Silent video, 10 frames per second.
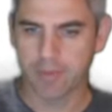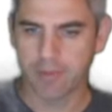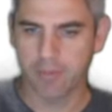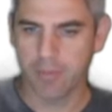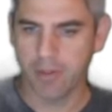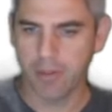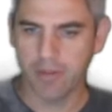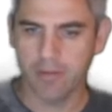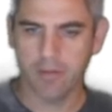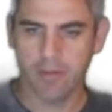
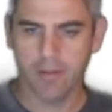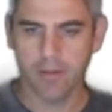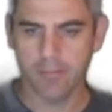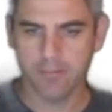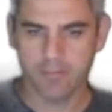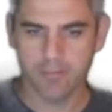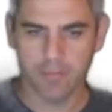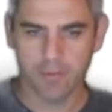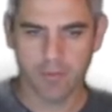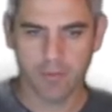But
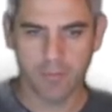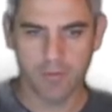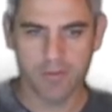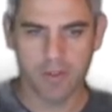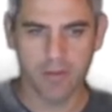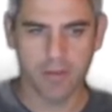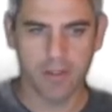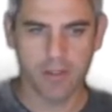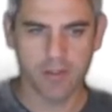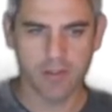you would see
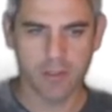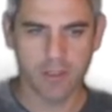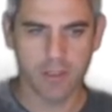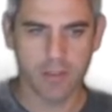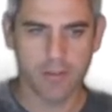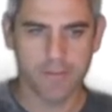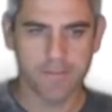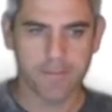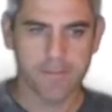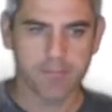authentications here.
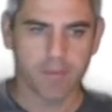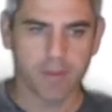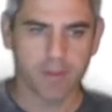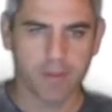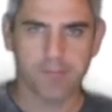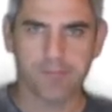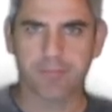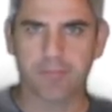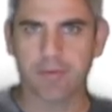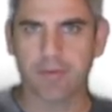
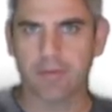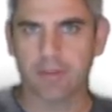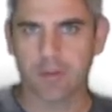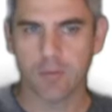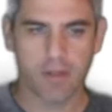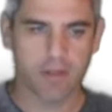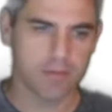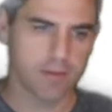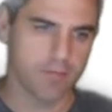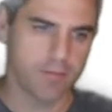Let's go back to
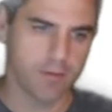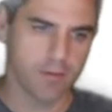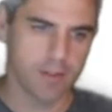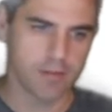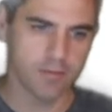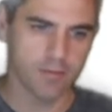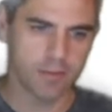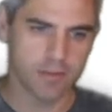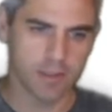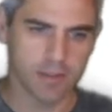configuration for a
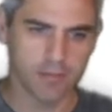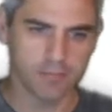second.